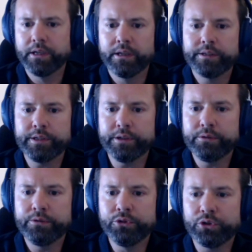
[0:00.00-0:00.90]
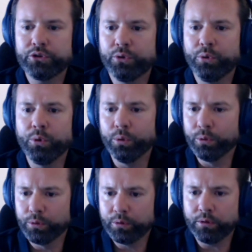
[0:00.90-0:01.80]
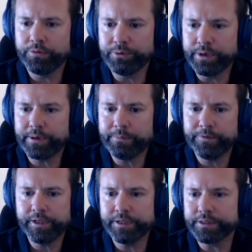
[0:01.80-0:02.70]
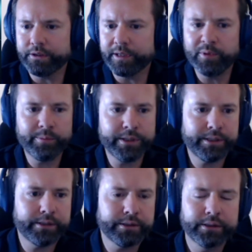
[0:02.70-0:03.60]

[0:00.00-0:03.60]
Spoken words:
So not all of the Reframe features are implemented.